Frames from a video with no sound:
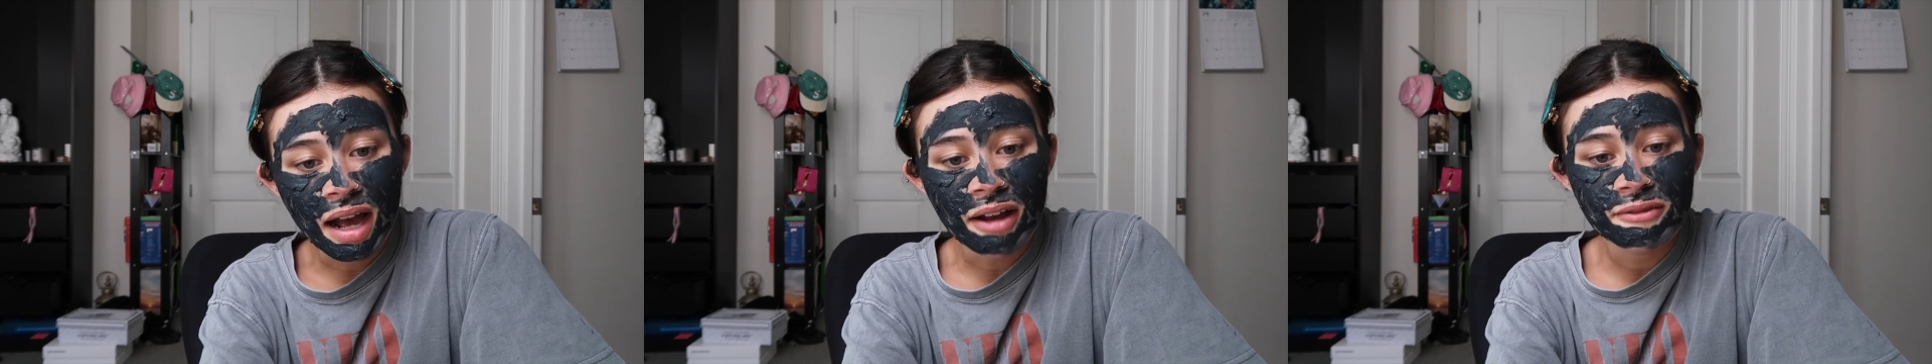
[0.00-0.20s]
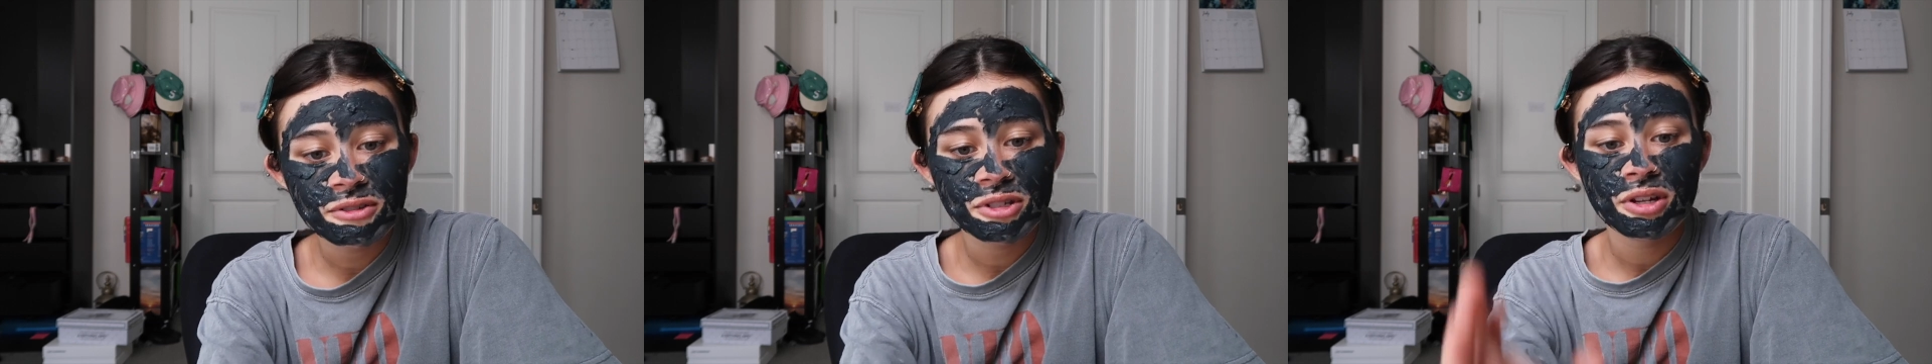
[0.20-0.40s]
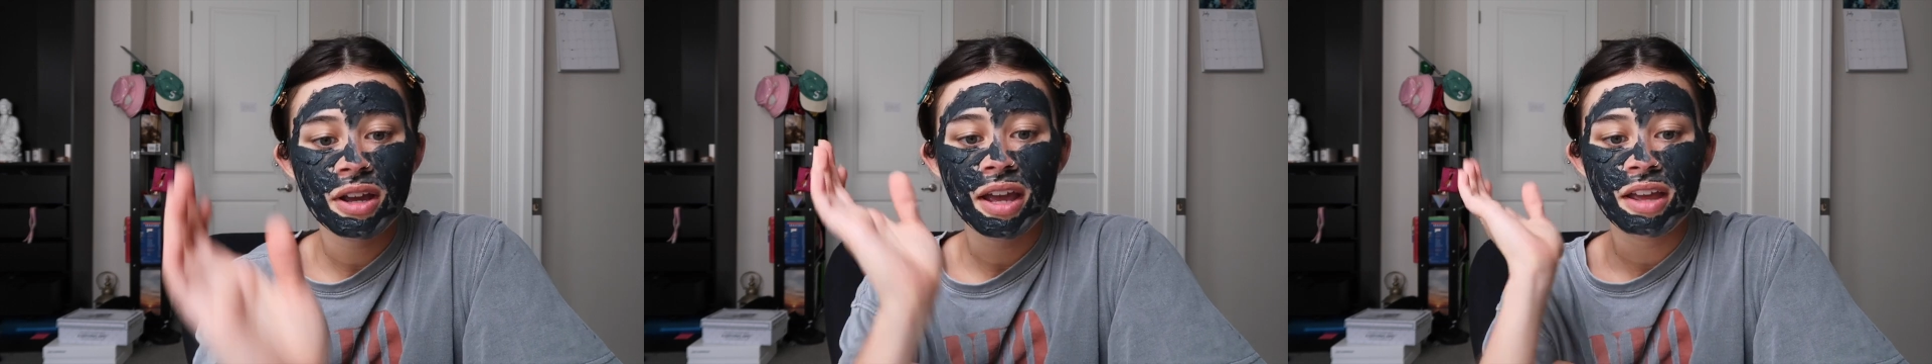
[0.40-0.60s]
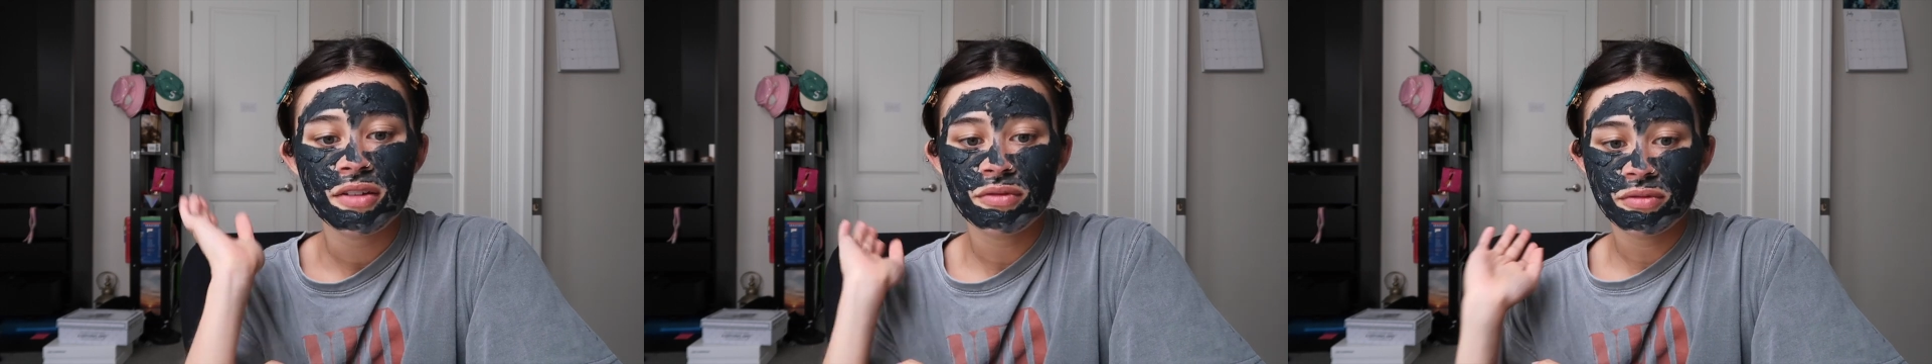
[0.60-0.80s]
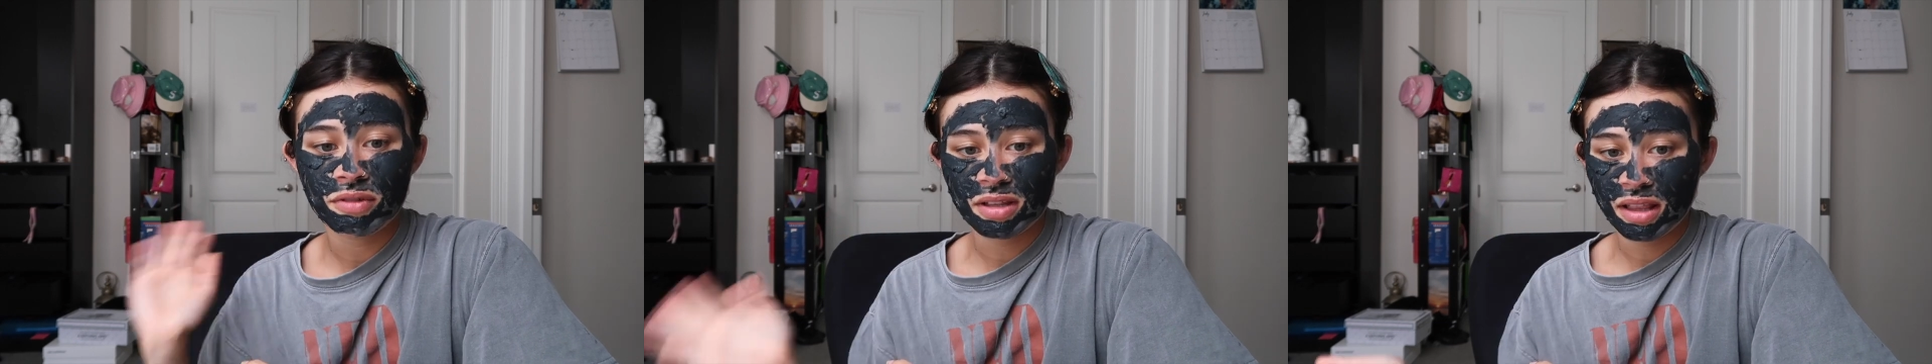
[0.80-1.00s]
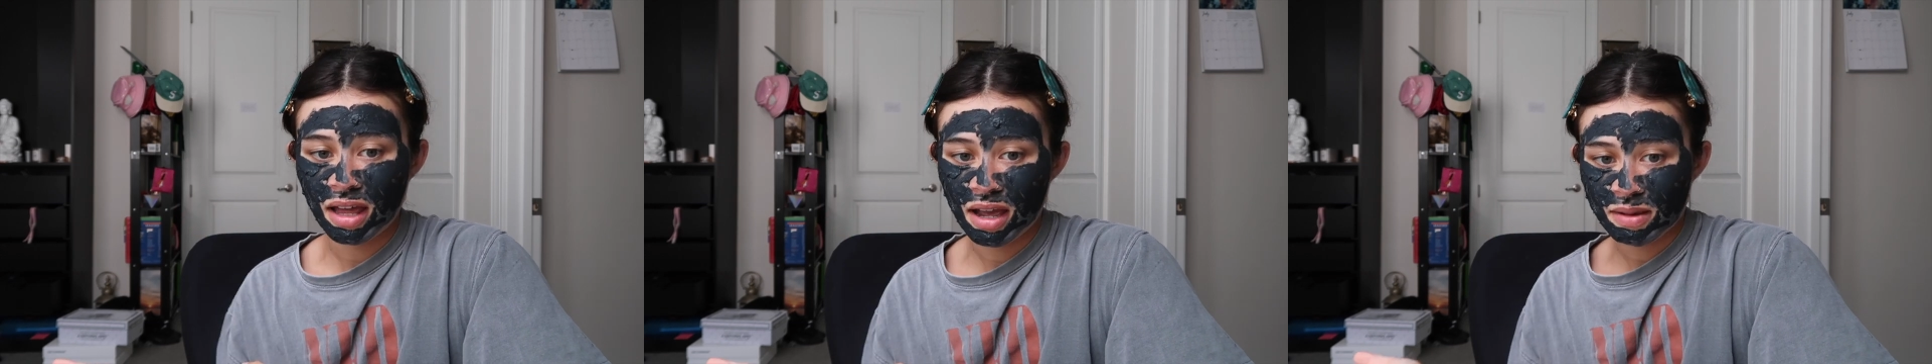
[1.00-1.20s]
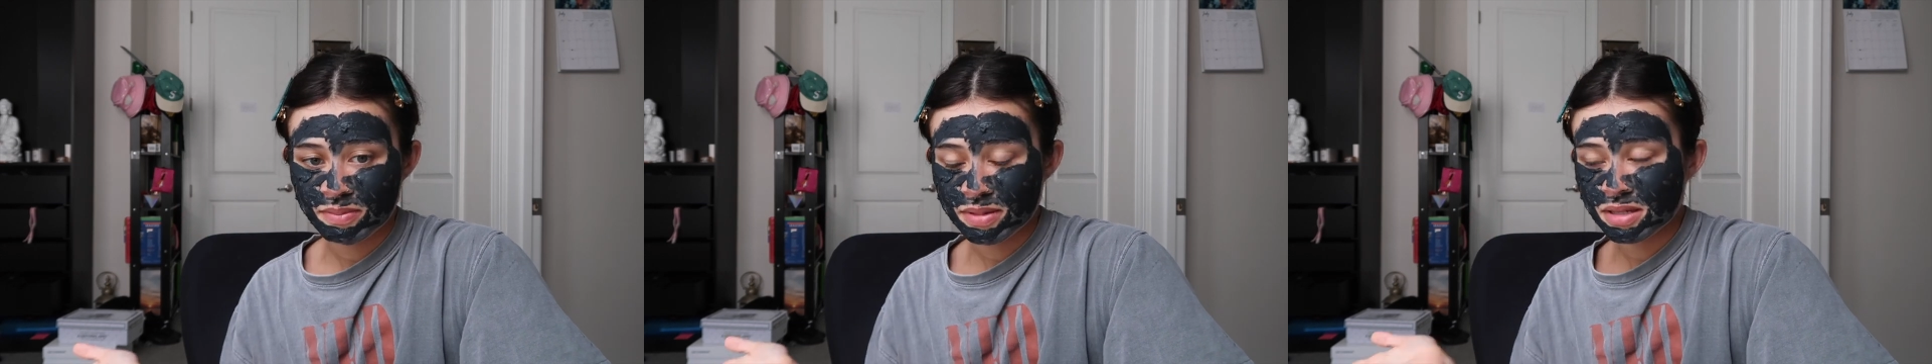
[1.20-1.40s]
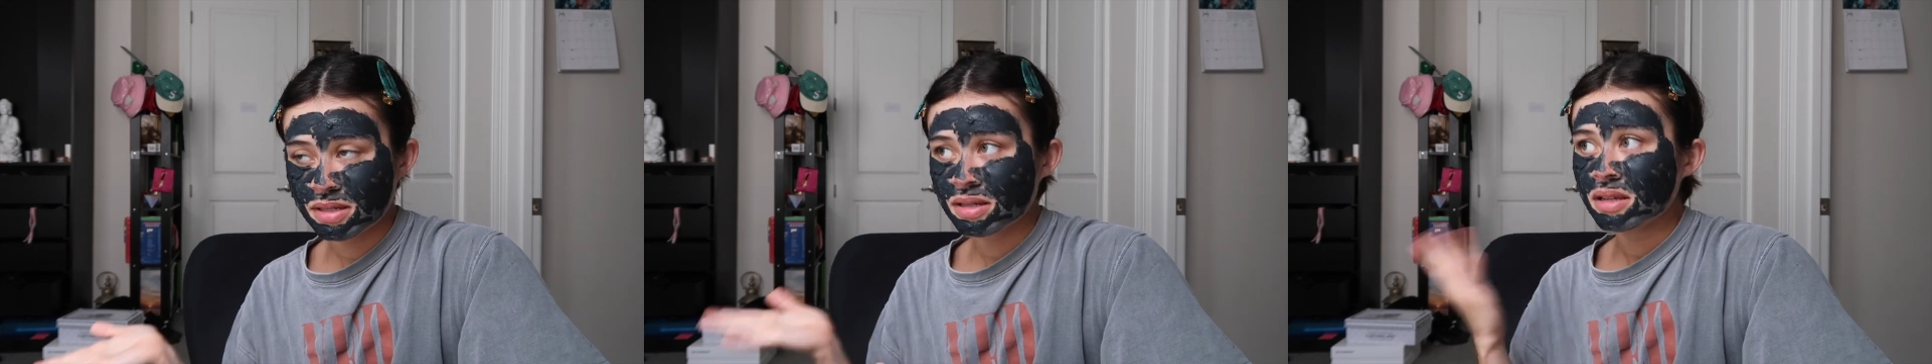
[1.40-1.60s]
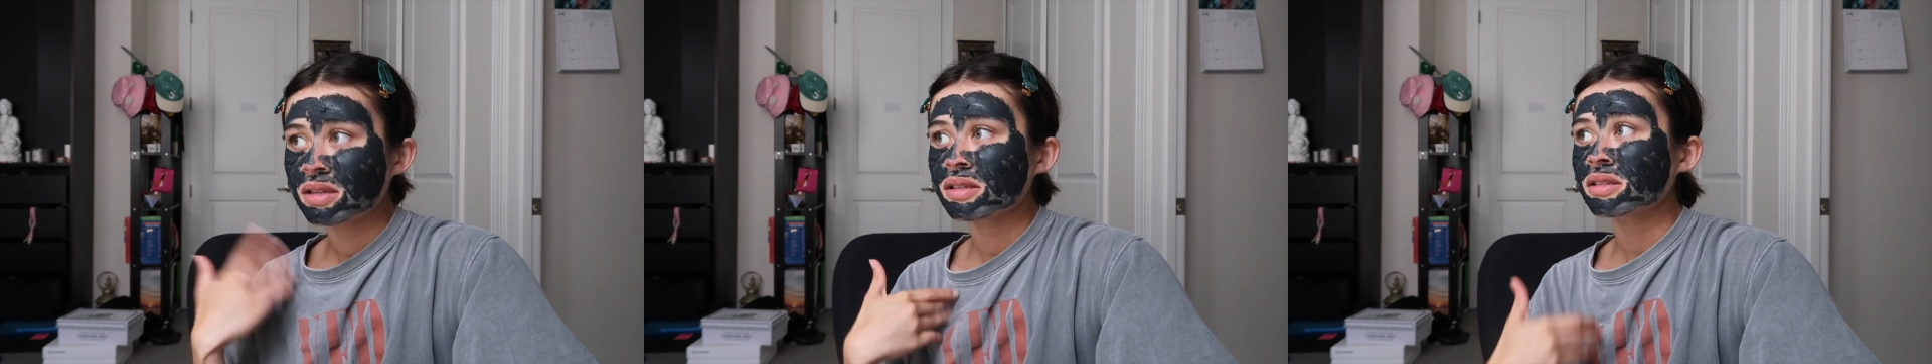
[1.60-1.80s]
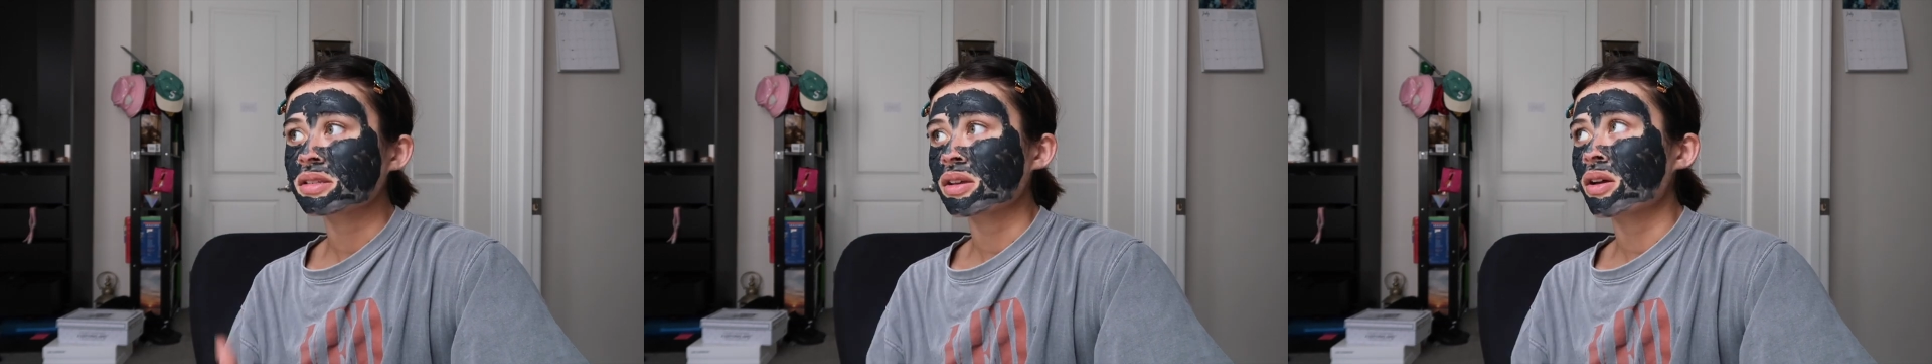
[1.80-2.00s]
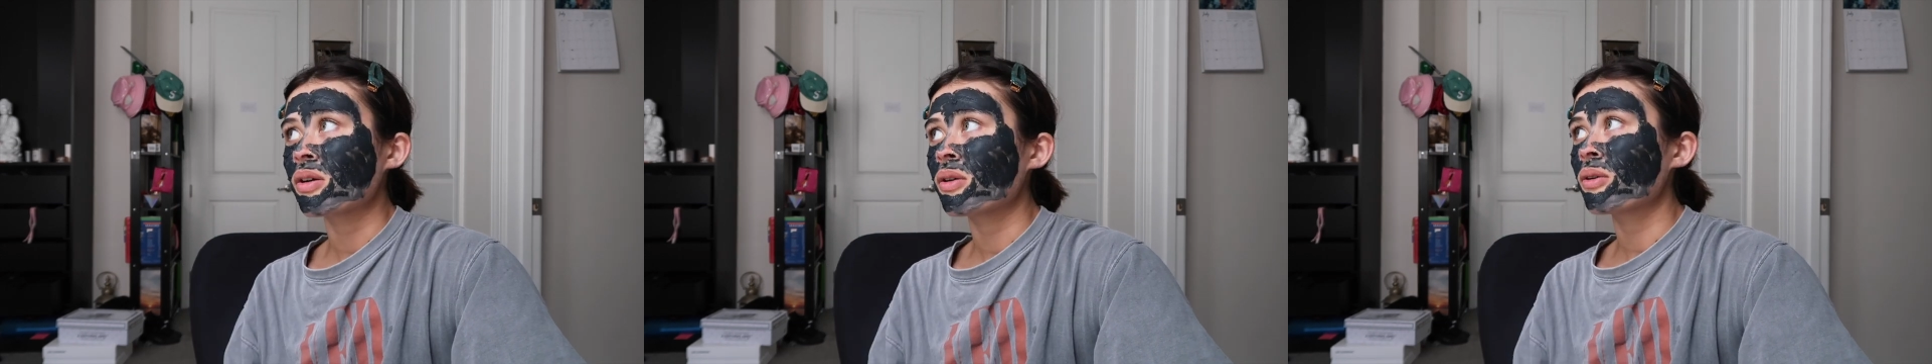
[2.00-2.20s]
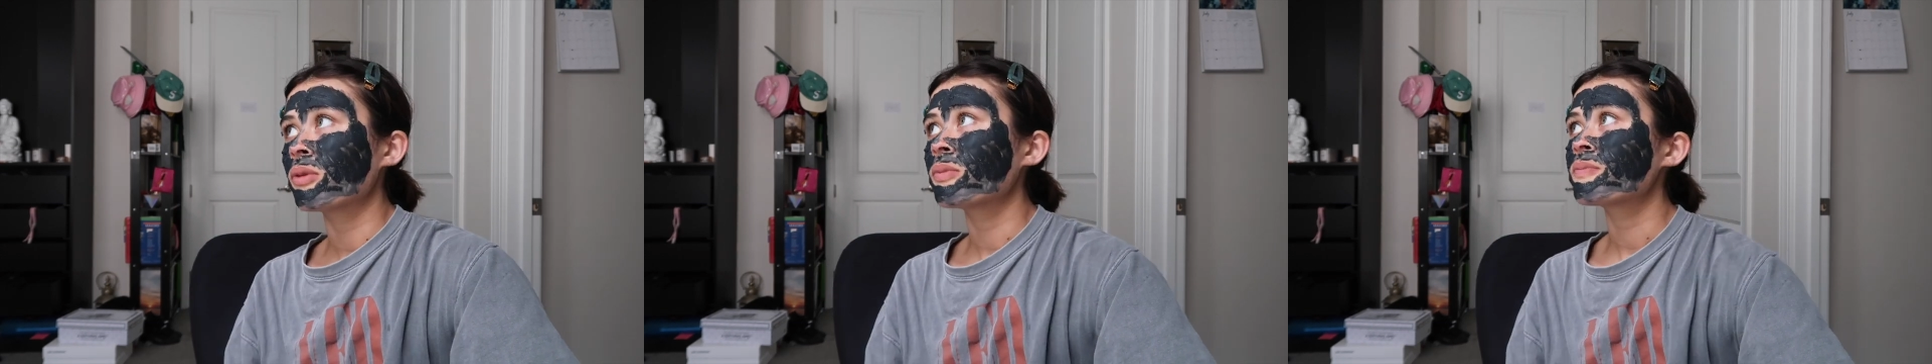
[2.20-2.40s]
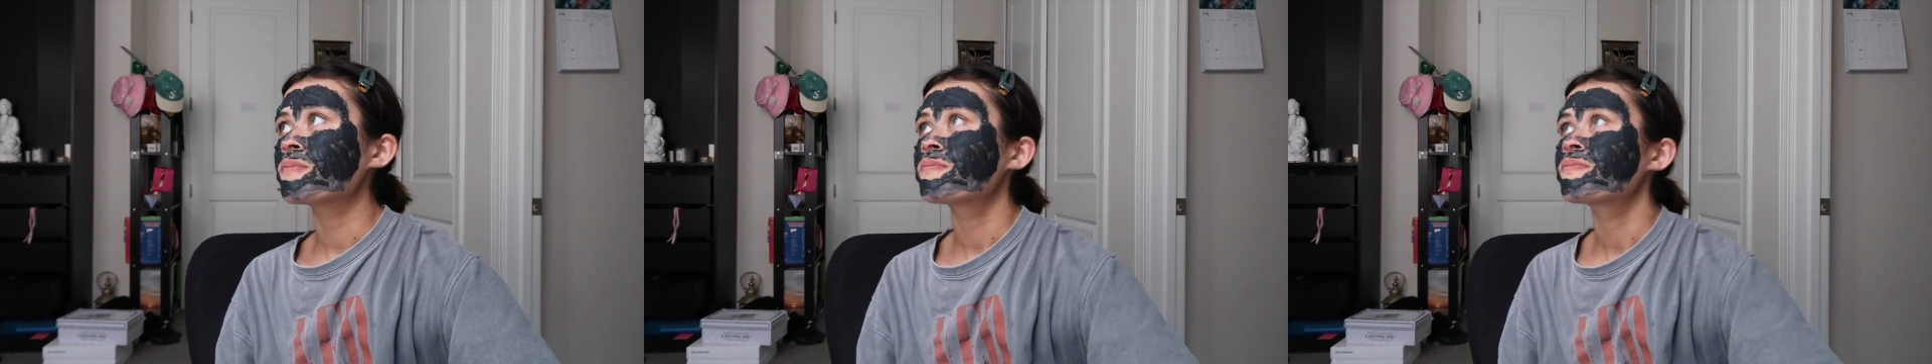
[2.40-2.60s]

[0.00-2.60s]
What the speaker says: after a relapse? So